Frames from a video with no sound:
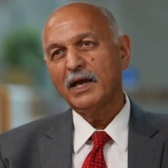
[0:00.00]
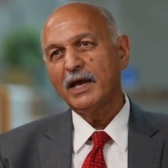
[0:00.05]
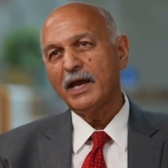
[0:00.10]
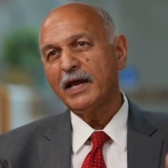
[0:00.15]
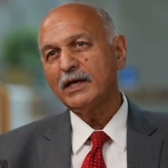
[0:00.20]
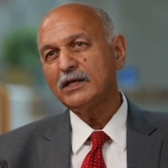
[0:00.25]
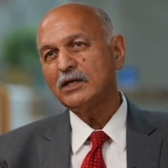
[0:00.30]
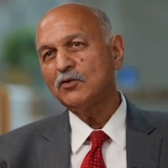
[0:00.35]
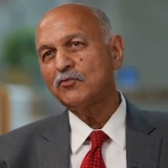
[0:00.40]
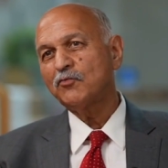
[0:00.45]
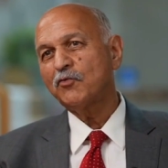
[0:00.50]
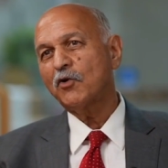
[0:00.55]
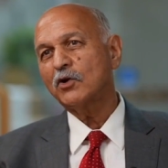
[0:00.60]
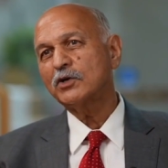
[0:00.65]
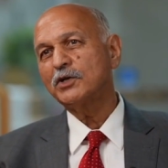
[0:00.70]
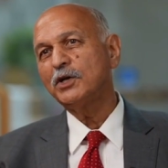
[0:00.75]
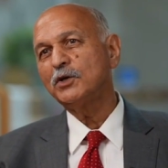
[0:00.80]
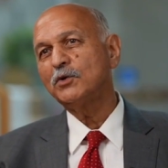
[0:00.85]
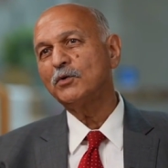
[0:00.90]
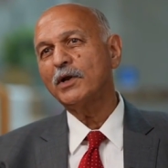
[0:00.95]

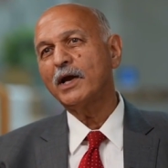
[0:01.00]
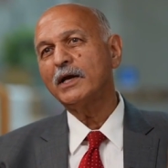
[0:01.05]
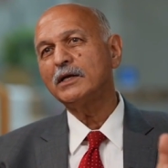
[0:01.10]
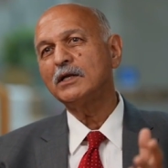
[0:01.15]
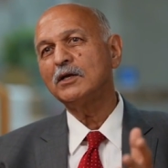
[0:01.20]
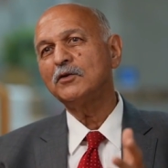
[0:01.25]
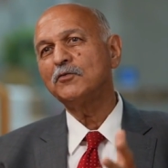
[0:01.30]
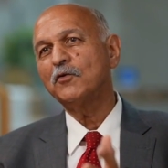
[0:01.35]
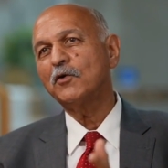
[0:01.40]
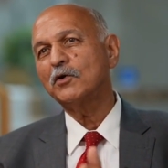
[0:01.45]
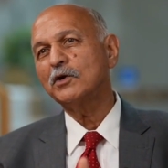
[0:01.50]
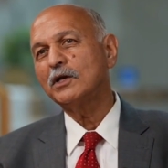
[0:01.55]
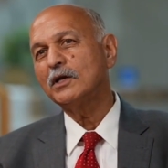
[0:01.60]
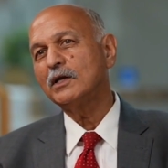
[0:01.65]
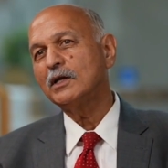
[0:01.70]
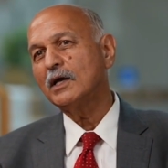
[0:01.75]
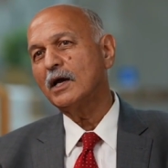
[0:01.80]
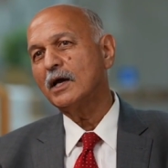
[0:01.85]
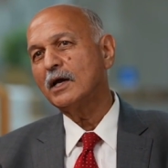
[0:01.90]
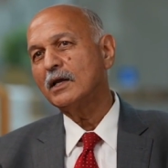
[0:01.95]
1840 to
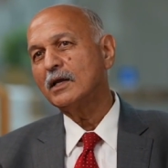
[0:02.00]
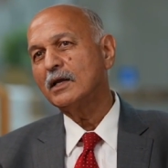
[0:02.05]
1949.